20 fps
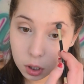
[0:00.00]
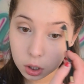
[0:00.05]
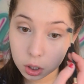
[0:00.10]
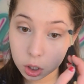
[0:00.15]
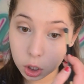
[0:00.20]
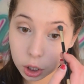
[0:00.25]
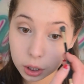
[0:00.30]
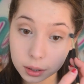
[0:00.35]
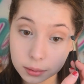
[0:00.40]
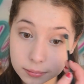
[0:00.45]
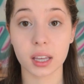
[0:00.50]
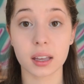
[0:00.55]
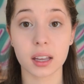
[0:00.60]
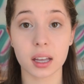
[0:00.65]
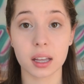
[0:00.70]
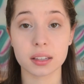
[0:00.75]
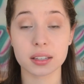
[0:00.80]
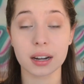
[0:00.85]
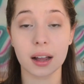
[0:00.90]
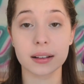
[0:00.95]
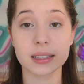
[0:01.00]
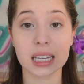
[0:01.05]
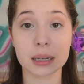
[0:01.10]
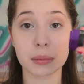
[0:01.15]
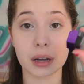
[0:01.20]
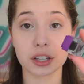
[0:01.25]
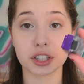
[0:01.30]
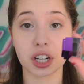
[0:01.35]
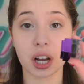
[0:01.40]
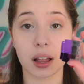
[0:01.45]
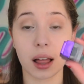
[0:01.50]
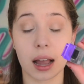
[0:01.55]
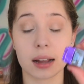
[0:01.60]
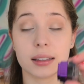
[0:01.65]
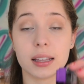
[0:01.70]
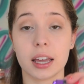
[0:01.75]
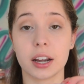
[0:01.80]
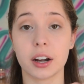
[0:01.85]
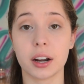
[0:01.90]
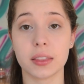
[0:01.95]
good. So now I'll take my gel
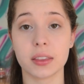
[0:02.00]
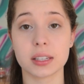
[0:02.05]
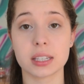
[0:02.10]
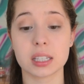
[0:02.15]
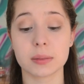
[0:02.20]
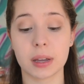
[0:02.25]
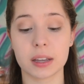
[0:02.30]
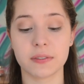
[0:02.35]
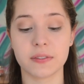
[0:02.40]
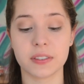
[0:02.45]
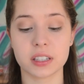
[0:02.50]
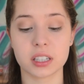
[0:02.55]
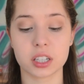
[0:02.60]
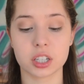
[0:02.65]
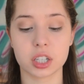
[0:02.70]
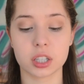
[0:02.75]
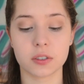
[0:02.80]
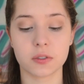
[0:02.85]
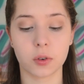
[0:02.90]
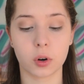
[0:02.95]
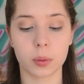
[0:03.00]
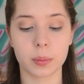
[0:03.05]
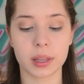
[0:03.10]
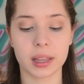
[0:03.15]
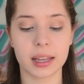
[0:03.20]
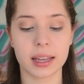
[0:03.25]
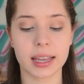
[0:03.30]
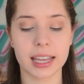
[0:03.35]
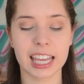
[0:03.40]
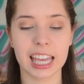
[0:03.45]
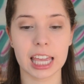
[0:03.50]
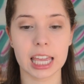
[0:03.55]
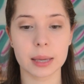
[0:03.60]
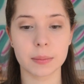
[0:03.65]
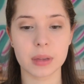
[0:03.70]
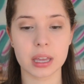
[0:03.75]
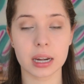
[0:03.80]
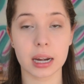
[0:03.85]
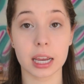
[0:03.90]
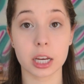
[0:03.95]
eyeliner, and this is my Physicians Formula. It
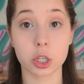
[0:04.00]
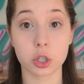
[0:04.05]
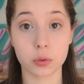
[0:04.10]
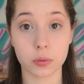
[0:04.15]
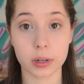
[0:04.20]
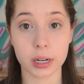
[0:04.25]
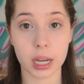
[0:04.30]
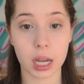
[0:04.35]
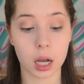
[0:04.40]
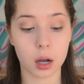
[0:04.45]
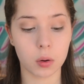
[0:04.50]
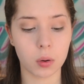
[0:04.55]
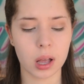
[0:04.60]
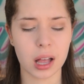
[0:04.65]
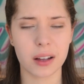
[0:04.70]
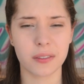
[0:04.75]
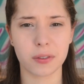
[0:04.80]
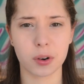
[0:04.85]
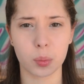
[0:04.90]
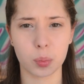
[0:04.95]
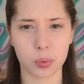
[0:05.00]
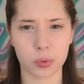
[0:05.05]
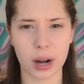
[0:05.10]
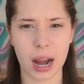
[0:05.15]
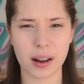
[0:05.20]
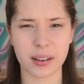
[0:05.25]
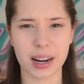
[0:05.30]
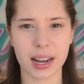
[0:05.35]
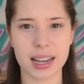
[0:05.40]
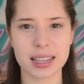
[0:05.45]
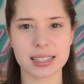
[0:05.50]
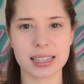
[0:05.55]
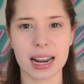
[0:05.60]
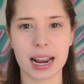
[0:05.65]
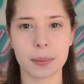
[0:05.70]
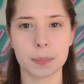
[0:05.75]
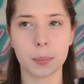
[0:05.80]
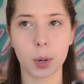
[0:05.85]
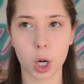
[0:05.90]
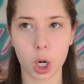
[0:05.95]
came in a trio for brown eyes. It
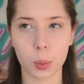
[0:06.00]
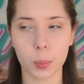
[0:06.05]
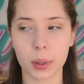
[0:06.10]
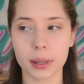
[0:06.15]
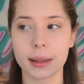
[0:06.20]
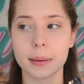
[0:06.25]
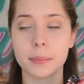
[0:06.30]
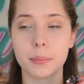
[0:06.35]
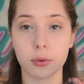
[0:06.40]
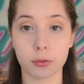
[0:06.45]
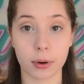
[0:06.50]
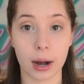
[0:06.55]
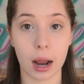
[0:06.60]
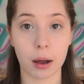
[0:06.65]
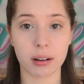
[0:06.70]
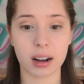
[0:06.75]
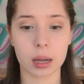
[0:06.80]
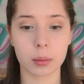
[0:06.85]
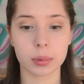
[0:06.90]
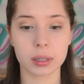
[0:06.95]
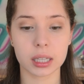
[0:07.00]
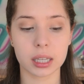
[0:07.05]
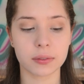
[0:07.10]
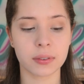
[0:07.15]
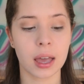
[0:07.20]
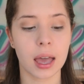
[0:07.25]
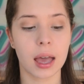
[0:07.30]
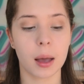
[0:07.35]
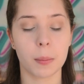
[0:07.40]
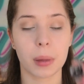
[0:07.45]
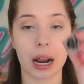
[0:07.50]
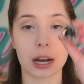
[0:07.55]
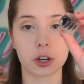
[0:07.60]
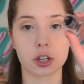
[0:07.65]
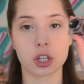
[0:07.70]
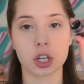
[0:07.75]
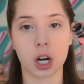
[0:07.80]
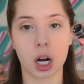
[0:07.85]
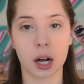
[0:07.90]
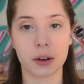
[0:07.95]
had purple and brown, I believe, but I
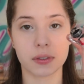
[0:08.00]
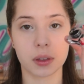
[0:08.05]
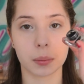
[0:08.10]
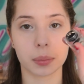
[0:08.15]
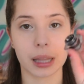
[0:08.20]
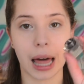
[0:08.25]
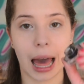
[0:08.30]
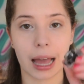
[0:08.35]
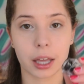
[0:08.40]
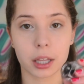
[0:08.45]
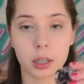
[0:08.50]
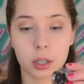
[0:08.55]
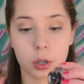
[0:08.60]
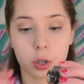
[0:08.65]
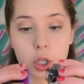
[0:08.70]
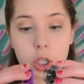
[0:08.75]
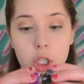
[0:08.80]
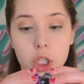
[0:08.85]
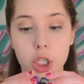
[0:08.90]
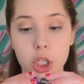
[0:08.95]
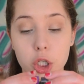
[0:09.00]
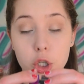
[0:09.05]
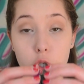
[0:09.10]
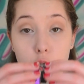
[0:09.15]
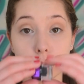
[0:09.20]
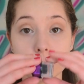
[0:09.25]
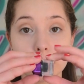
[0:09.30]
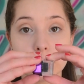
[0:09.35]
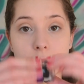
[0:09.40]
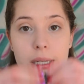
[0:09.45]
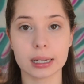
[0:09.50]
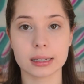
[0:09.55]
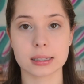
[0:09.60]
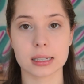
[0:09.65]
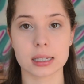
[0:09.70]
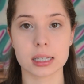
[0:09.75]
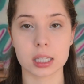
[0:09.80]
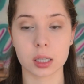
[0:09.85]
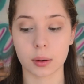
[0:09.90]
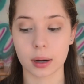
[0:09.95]
just took off the black little cube because
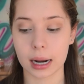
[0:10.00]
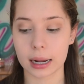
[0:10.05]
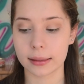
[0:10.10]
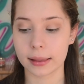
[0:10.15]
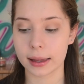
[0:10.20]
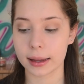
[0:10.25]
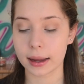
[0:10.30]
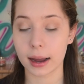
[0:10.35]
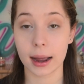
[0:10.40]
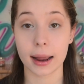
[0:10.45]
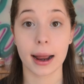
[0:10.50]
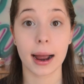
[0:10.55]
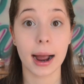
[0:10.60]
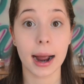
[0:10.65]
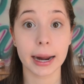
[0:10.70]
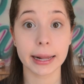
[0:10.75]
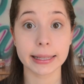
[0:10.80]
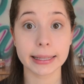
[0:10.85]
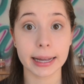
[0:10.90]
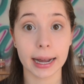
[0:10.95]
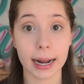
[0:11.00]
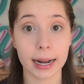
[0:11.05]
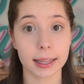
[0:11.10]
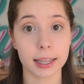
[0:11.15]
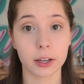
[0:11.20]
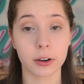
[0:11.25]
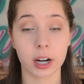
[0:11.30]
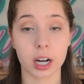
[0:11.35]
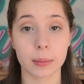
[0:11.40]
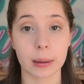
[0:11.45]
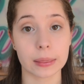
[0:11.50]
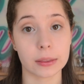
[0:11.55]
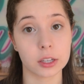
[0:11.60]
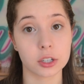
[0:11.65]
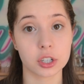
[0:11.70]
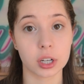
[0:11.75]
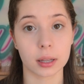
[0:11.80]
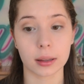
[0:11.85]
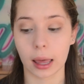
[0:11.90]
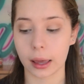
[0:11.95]
this is the one I like. I highly, highly recommend
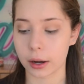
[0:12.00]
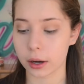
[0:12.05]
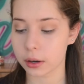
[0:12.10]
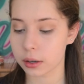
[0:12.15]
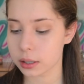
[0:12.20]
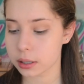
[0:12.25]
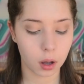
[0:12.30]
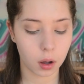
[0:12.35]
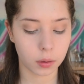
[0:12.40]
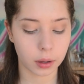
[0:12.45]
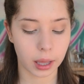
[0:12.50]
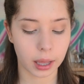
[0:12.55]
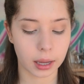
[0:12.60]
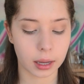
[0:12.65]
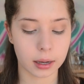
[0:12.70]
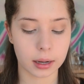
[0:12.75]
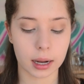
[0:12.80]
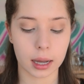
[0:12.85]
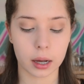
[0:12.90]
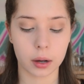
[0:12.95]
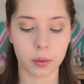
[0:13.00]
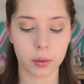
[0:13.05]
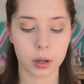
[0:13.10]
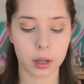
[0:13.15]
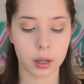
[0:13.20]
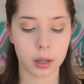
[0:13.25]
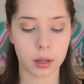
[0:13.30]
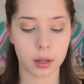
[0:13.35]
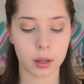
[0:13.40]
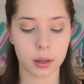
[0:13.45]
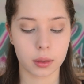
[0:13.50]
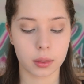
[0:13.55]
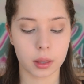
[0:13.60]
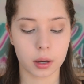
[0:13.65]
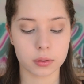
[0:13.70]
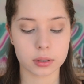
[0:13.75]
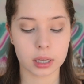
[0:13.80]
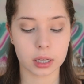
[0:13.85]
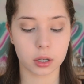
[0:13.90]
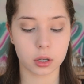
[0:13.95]
these gel liners. Okay, now
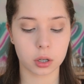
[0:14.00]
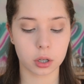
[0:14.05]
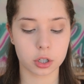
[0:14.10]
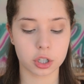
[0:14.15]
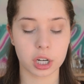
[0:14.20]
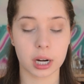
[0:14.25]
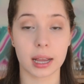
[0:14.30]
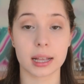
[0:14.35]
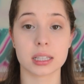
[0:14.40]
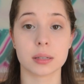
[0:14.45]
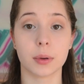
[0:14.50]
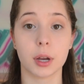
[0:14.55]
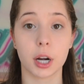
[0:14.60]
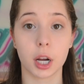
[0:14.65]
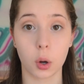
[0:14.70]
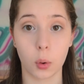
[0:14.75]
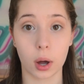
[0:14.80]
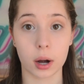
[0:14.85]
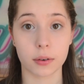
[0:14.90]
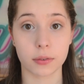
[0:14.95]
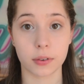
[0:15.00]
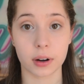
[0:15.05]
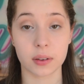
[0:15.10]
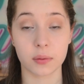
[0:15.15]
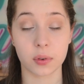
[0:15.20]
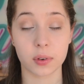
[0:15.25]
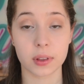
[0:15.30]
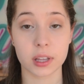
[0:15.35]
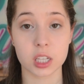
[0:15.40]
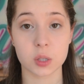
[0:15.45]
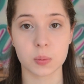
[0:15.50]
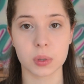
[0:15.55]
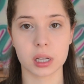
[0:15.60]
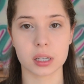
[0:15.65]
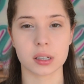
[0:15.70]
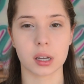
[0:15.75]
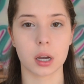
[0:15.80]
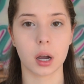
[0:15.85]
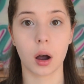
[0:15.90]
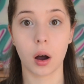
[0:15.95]
there was a good chance I'm going to go out of frame for this
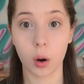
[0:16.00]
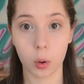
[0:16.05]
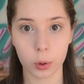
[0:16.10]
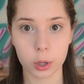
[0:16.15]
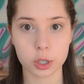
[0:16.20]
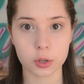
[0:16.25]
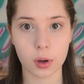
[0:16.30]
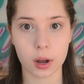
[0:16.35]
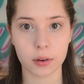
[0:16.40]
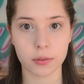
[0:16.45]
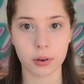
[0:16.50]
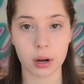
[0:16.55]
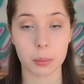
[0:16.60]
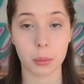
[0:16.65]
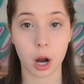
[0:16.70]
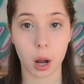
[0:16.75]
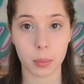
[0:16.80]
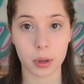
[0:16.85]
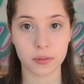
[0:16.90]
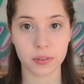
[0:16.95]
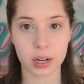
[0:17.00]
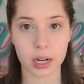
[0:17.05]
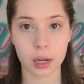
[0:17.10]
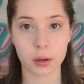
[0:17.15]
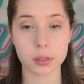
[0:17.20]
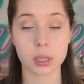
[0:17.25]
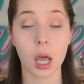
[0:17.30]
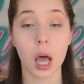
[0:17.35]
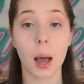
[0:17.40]
because I always go out of frame in all my videos,